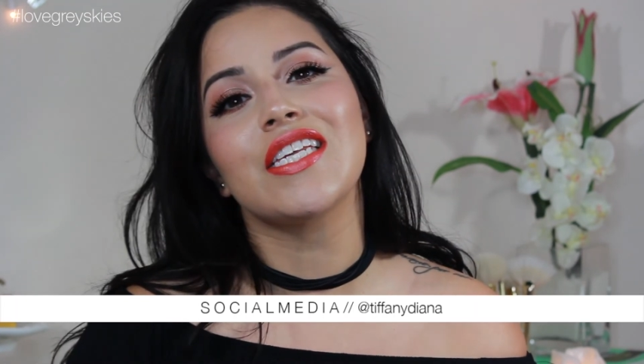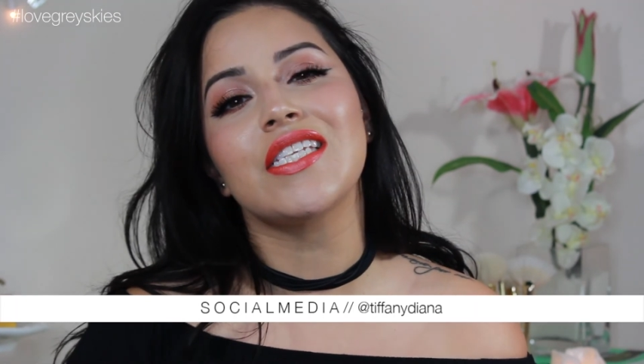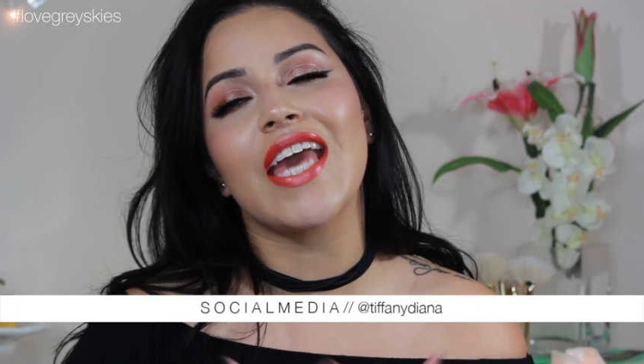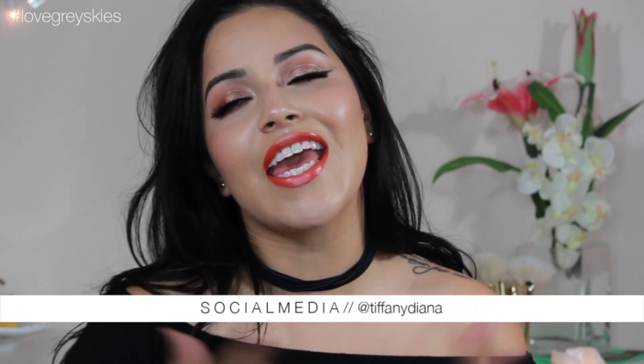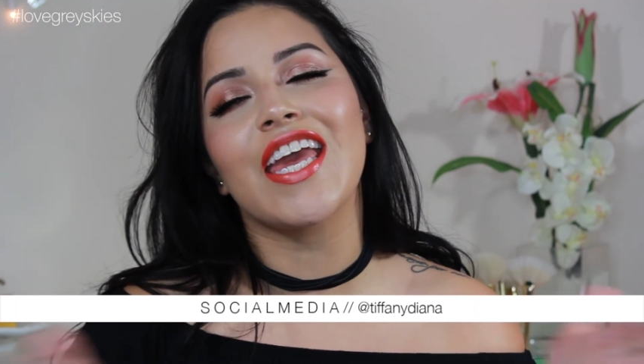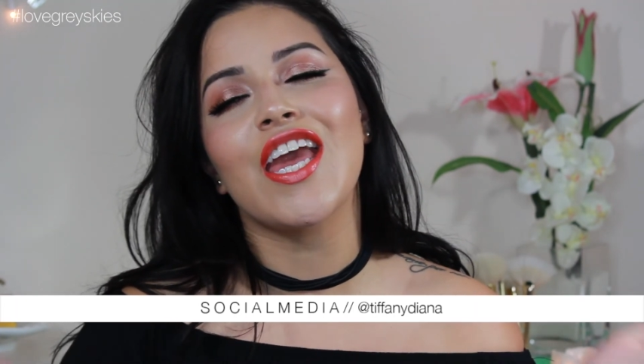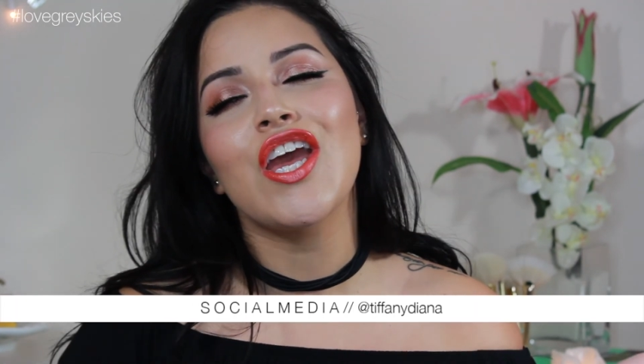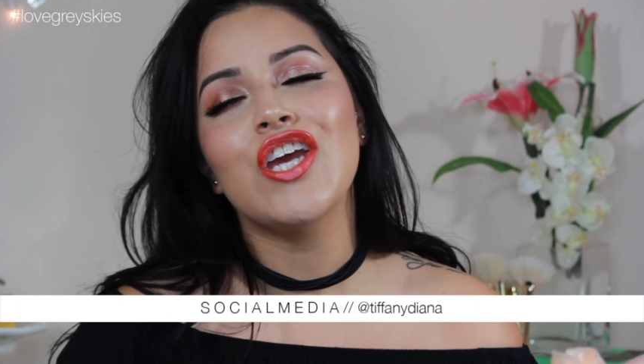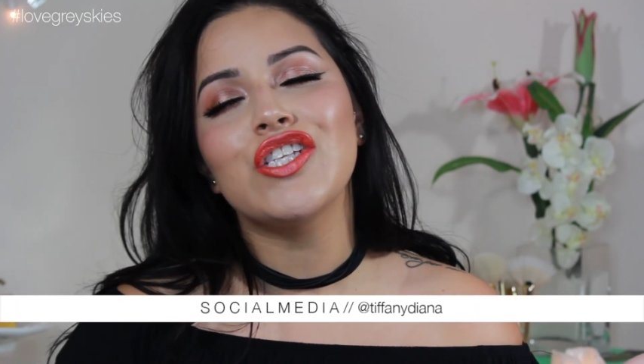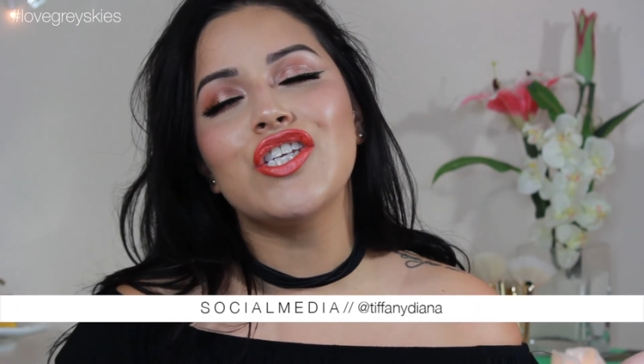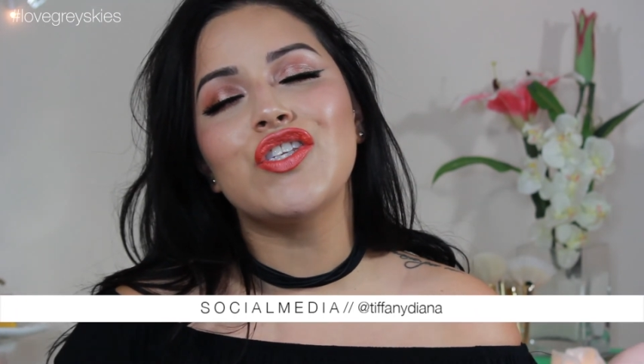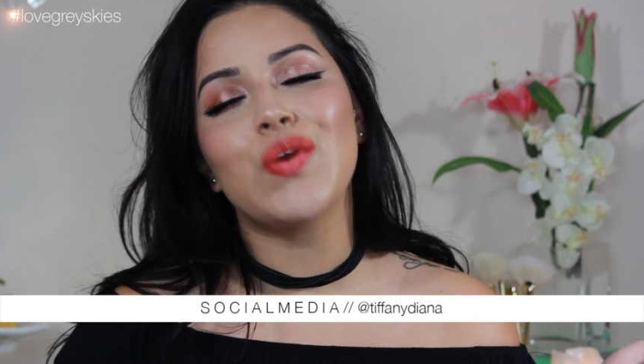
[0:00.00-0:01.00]
is a
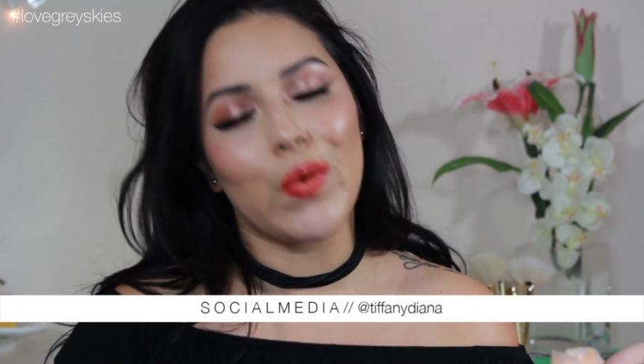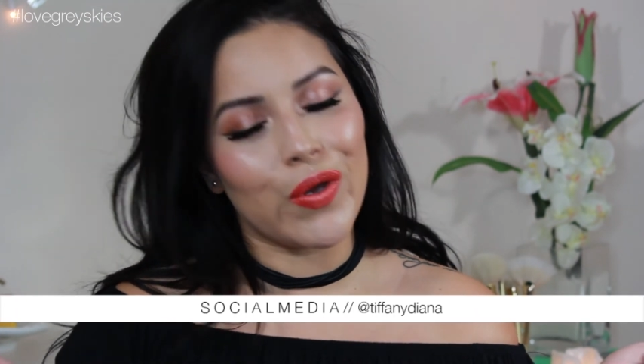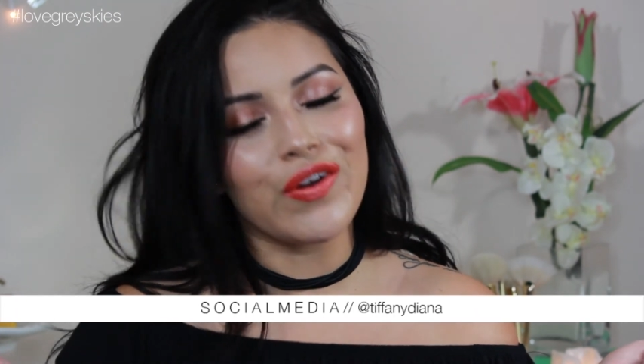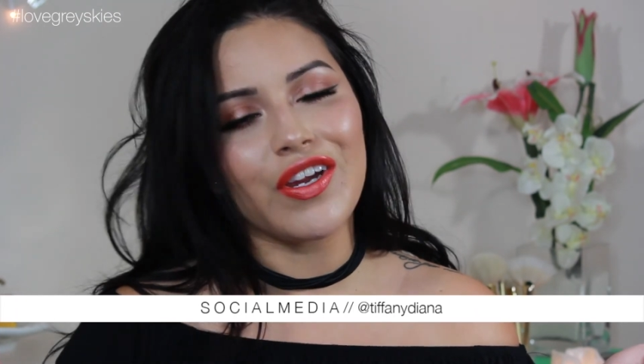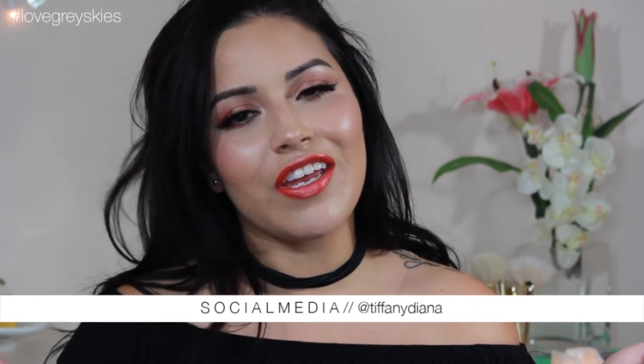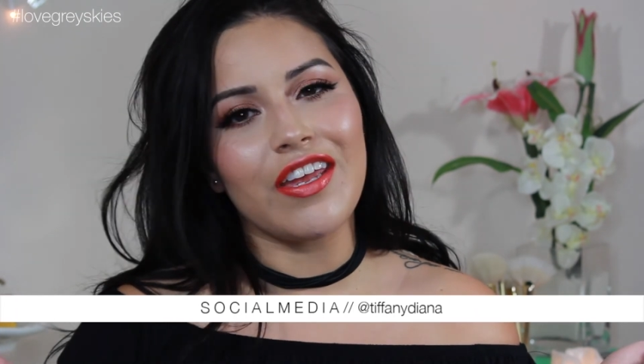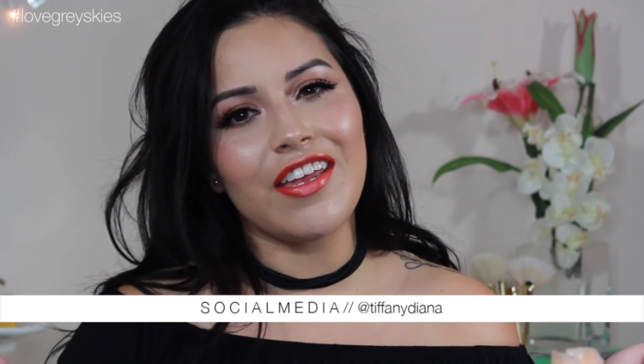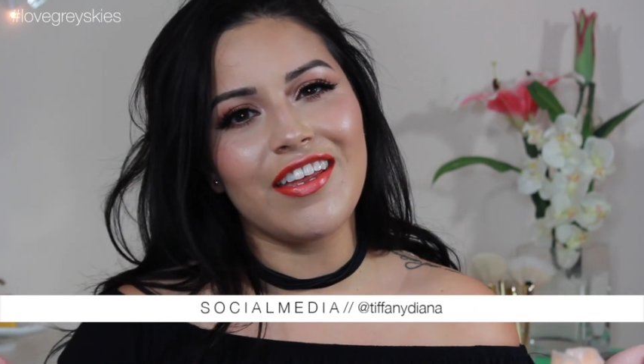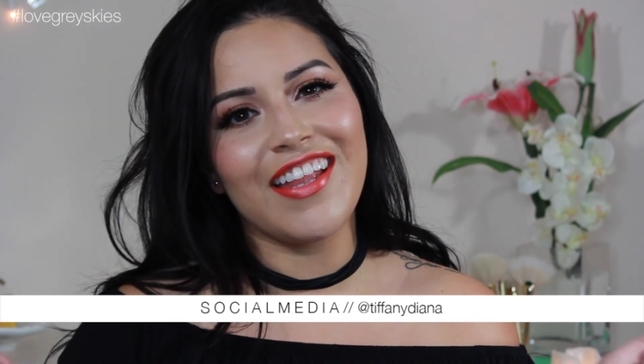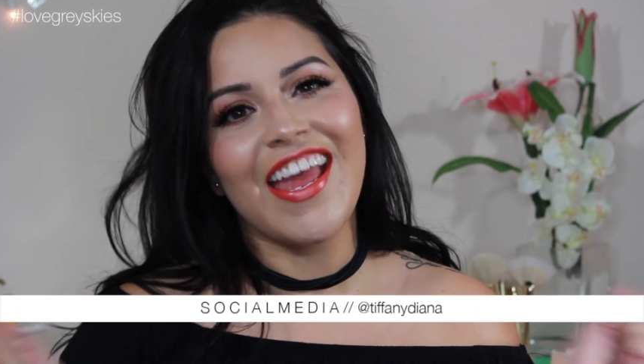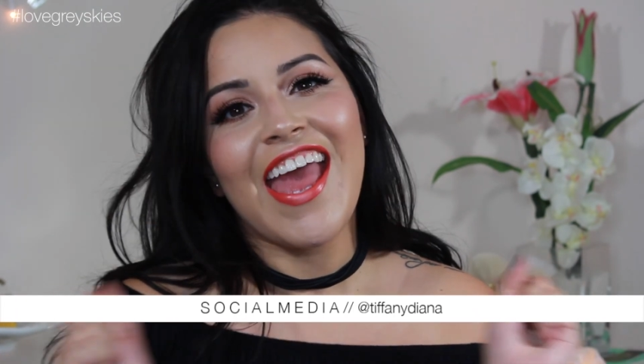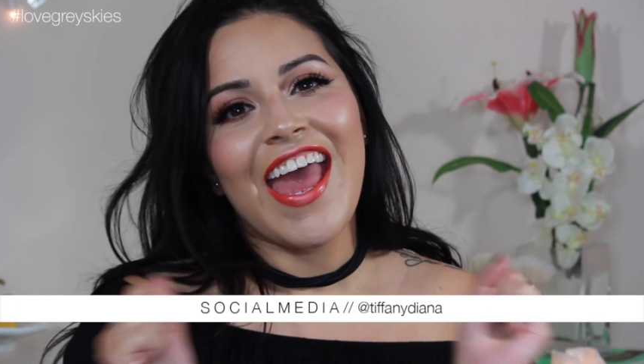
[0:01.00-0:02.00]

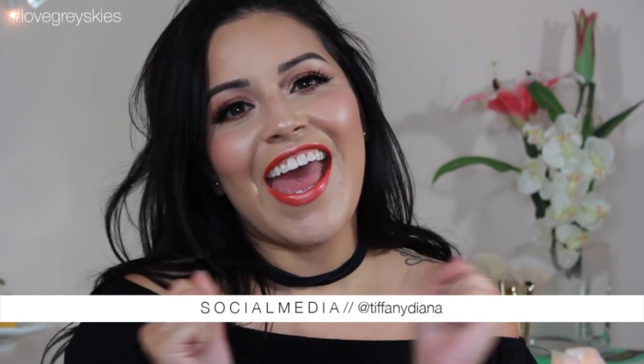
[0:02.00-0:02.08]
tutorial,